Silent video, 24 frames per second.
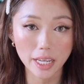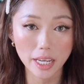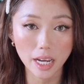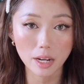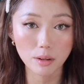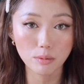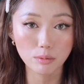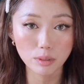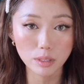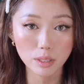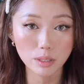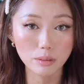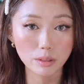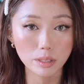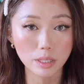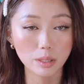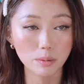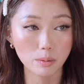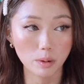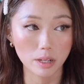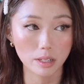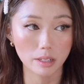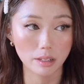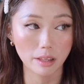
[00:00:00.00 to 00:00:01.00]
I really
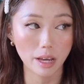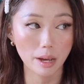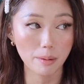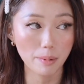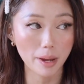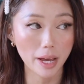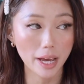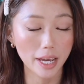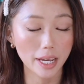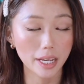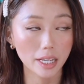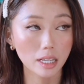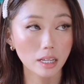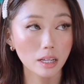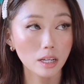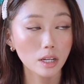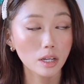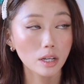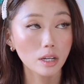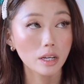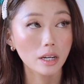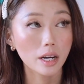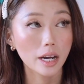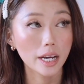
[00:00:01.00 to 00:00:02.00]
wanted that bag.
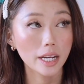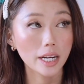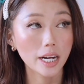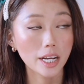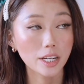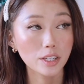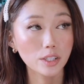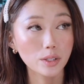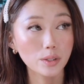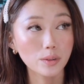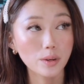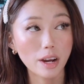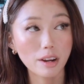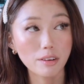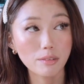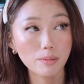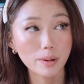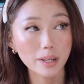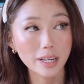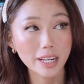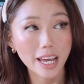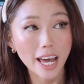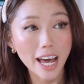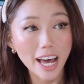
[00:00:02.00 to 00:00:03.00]
And I knew
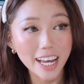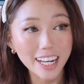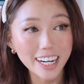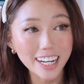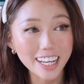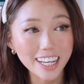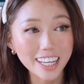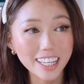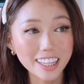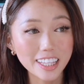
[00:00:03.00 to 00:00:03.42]
everybody had it,